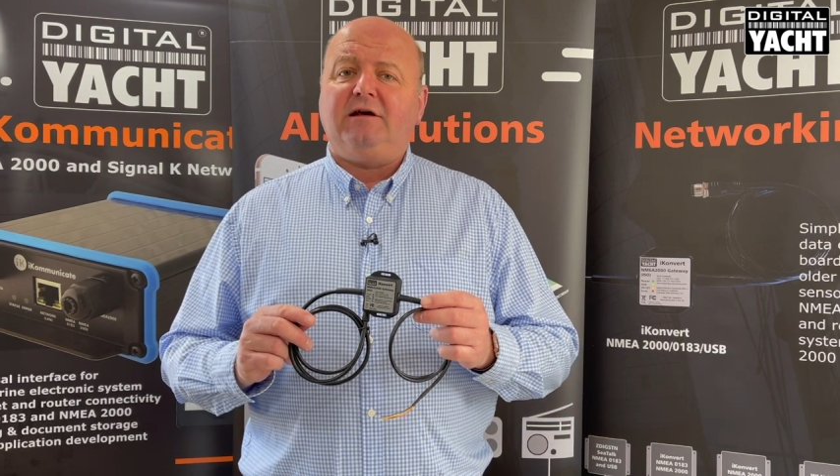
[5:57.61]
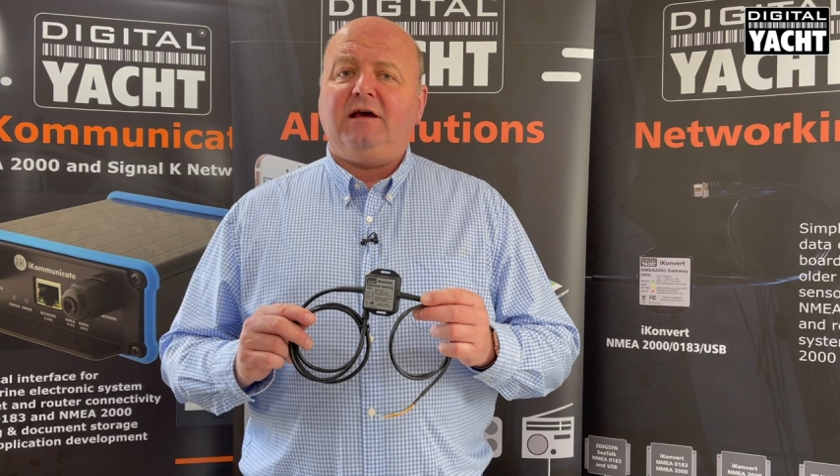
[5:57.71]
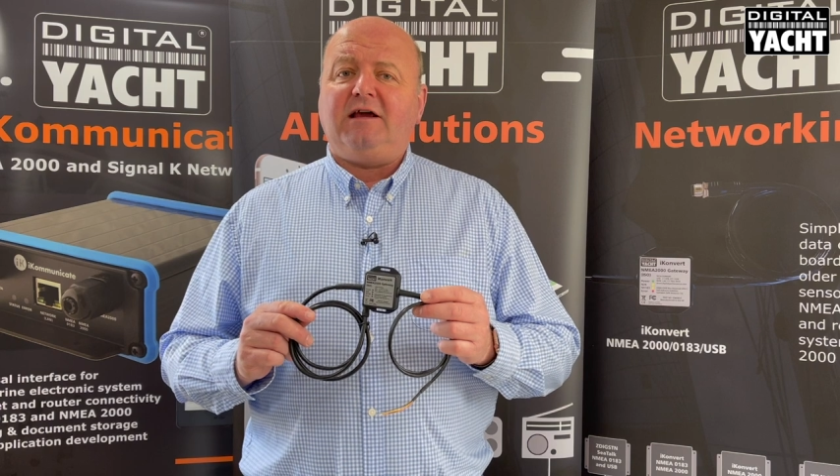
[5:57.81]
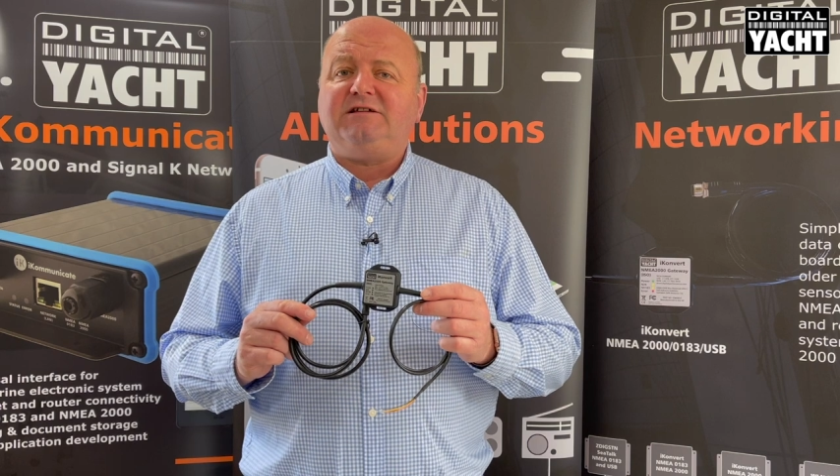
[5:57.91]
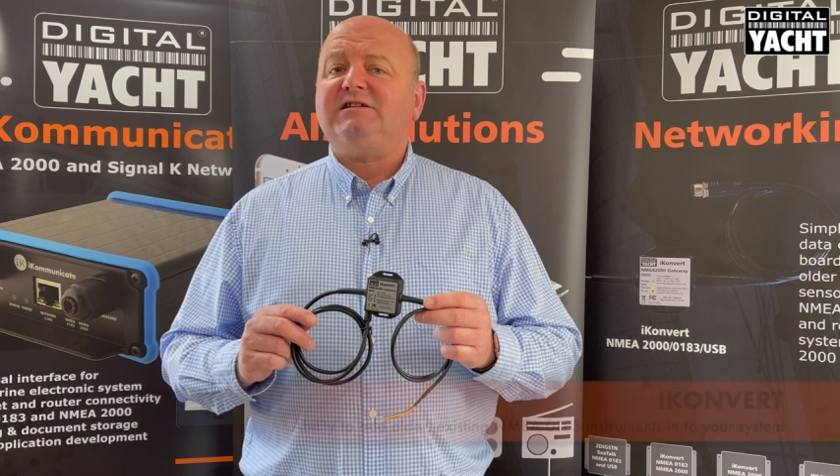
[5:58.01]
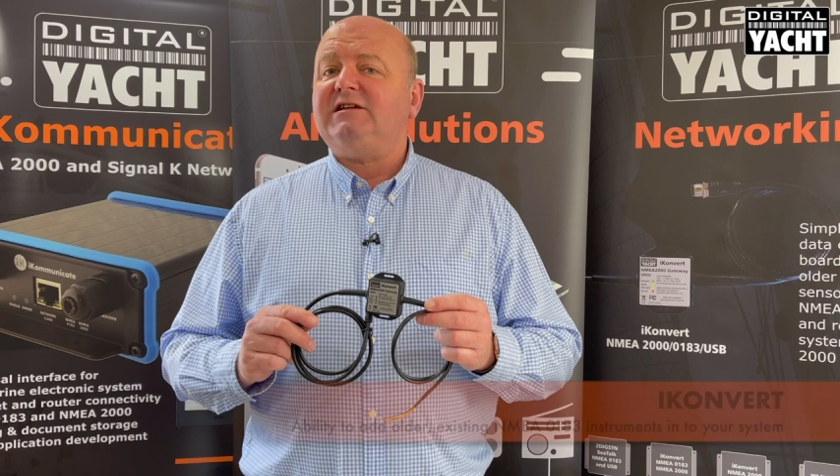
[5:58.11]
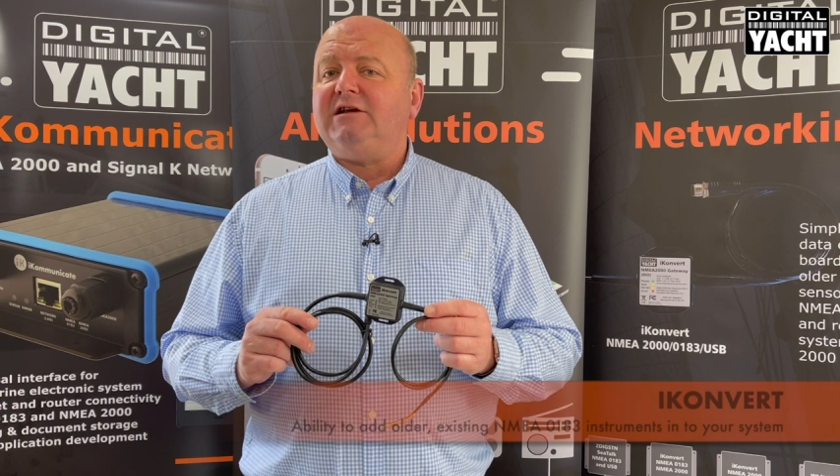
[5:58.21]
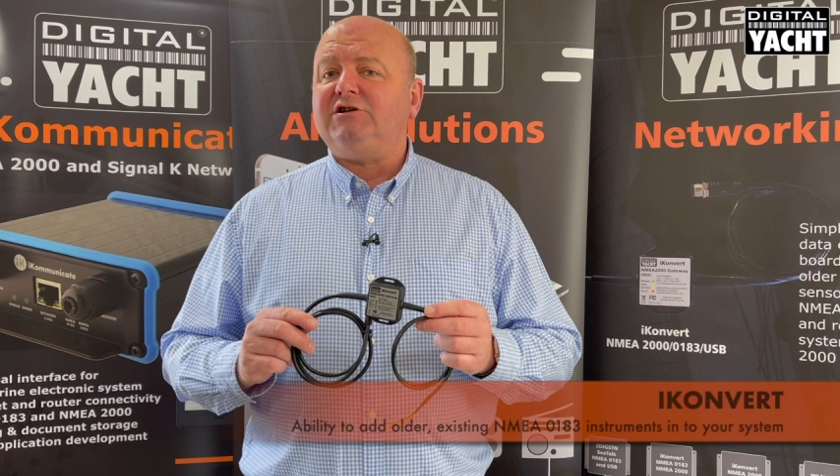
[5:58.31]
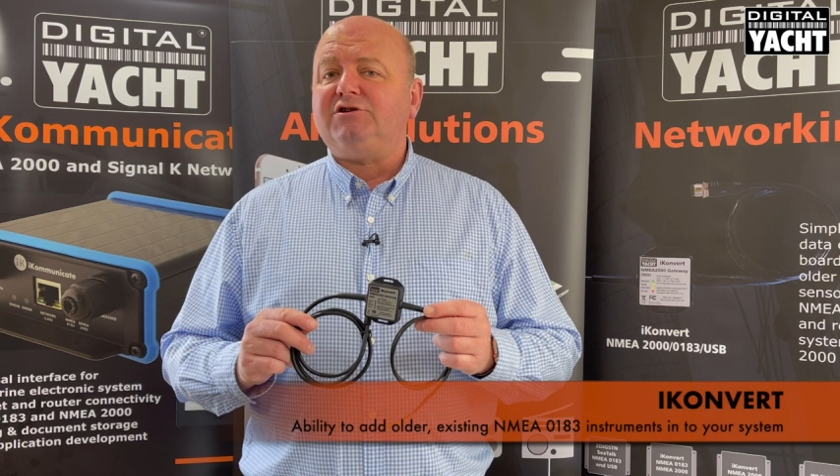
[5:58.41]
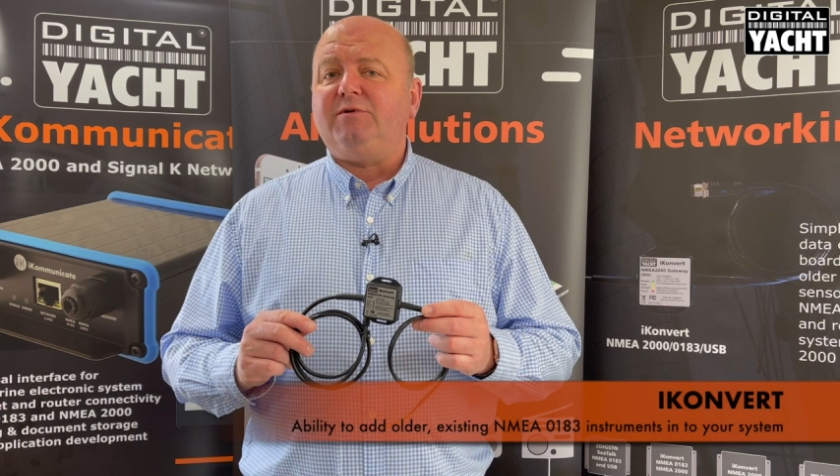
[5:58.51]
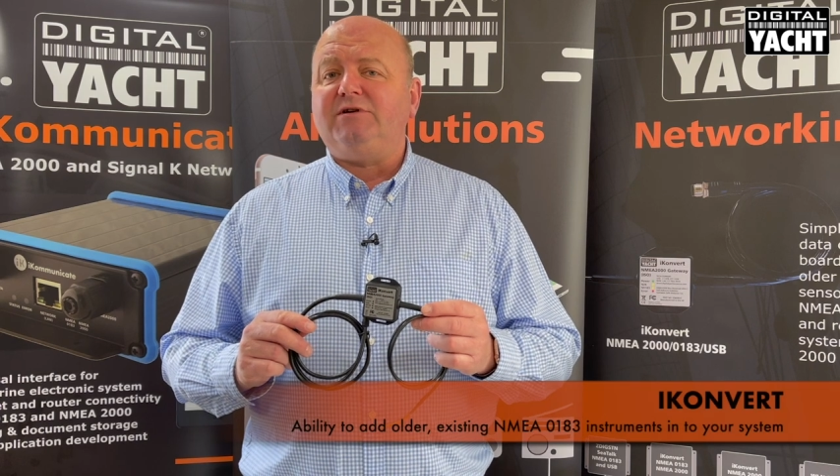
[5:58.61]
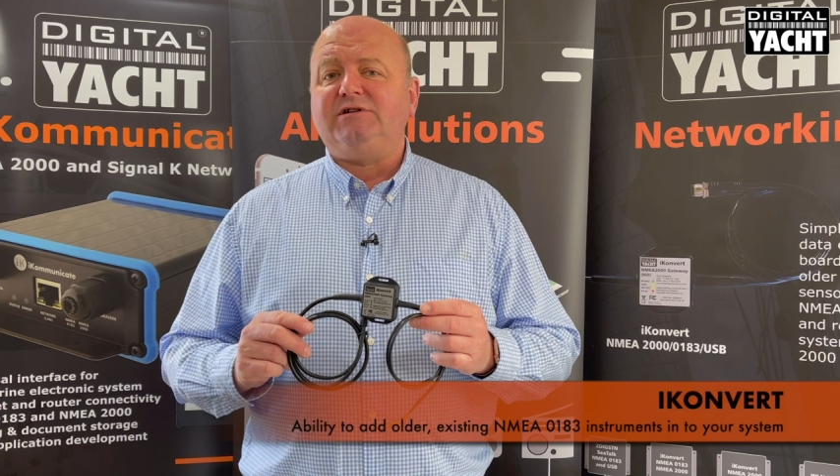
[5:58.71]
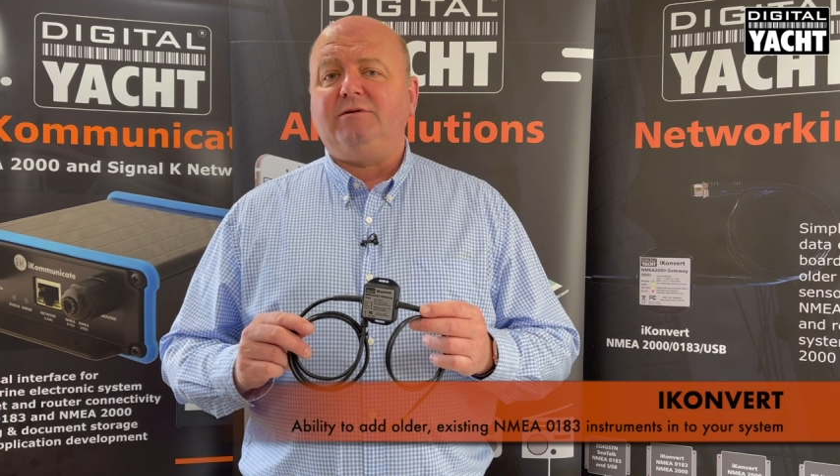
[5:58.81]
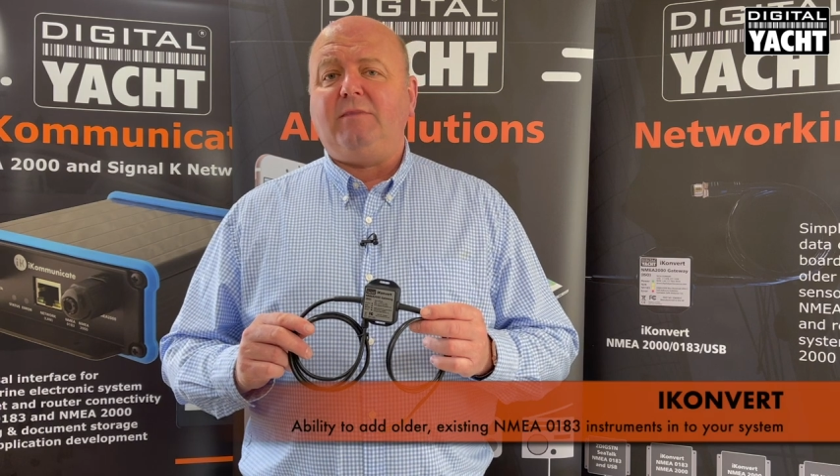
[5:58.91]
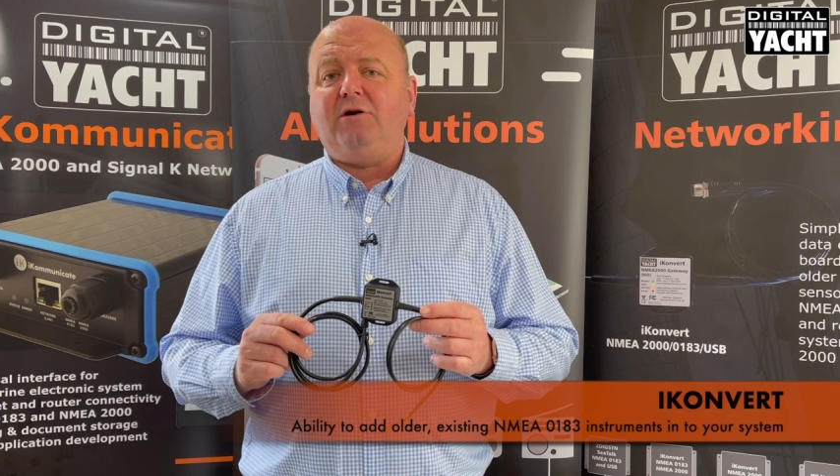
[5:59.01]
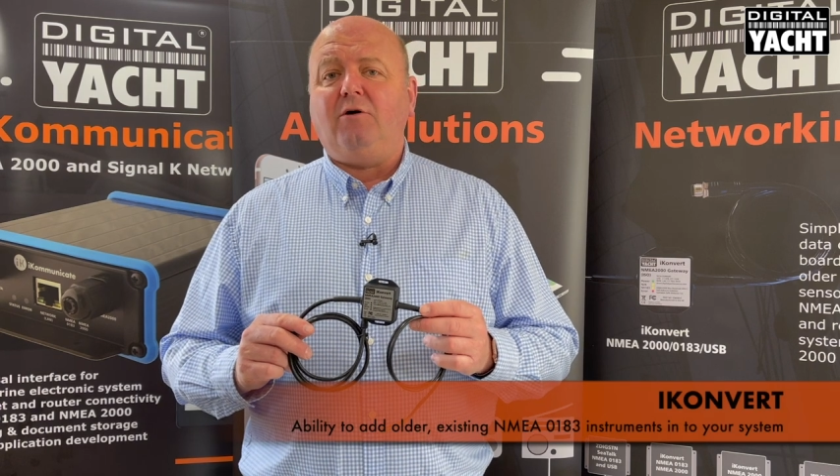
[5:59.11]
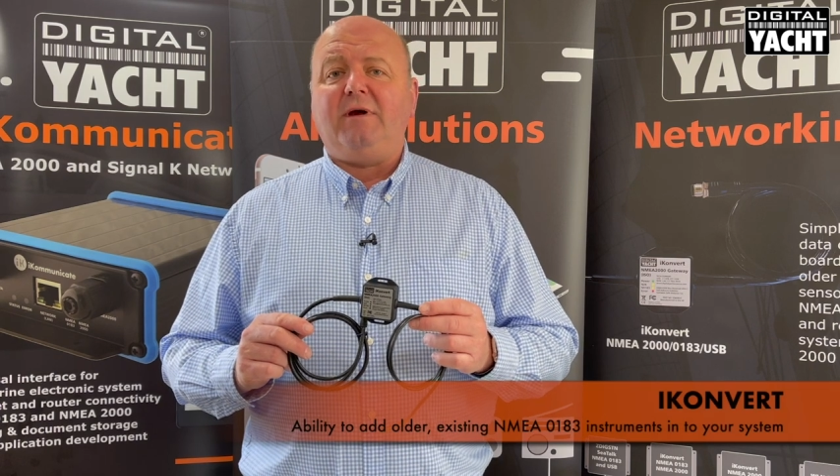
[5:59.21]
existing instruments that may not